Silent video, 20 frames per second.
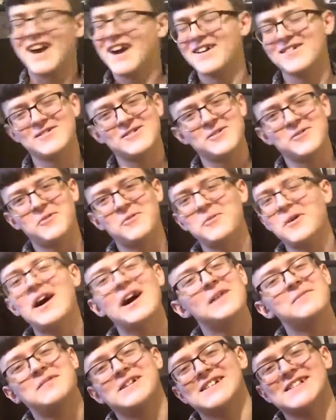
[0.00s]
I don't know,
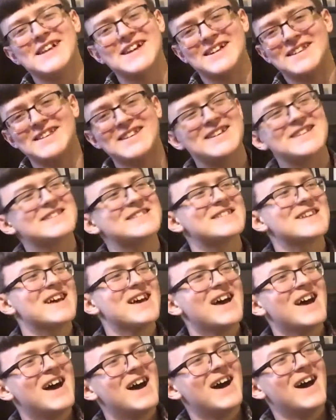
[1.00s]
why am I like this?
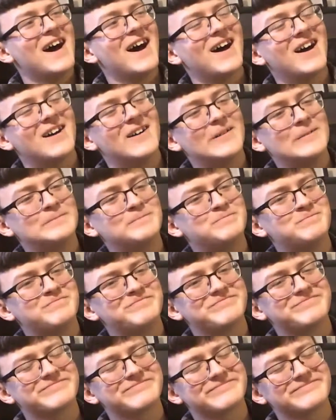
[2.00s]
So
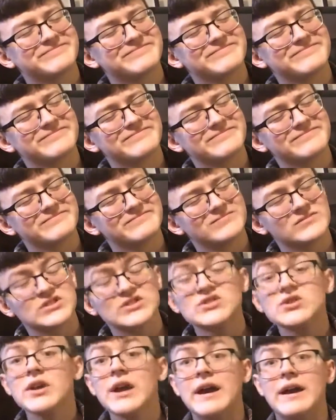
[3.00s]

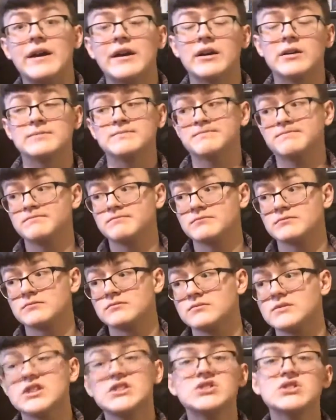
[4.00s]
yeah,
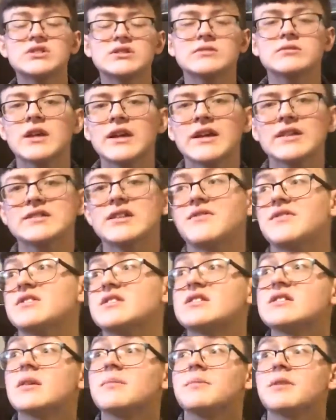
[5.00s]
this is, like I said, this
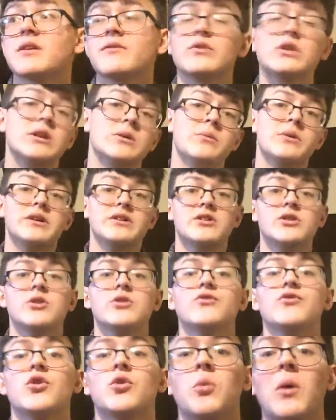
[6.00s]
is something I've really wanted to
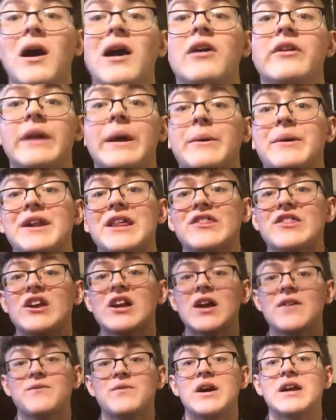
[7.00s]
do for a while now, and I
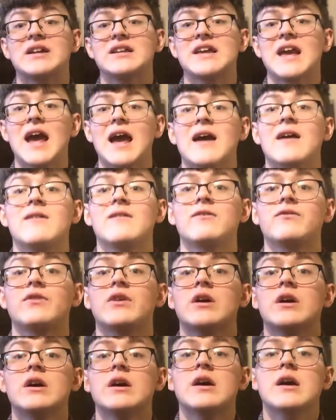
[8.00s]
think I finally have
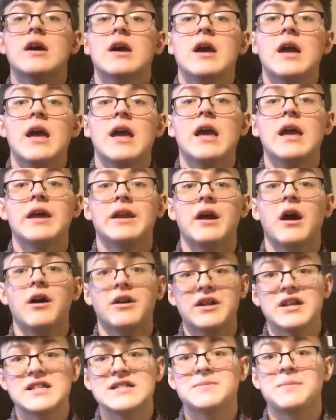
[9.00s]
an
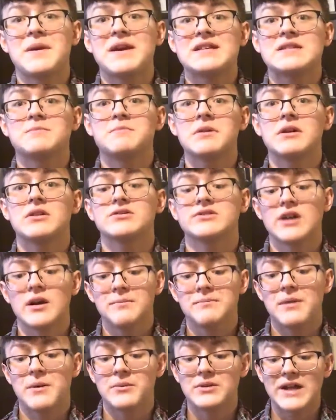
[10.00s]
audience base built
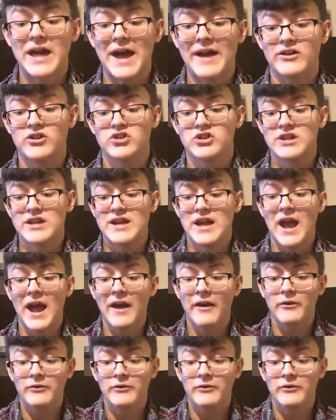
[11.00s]
up that will actually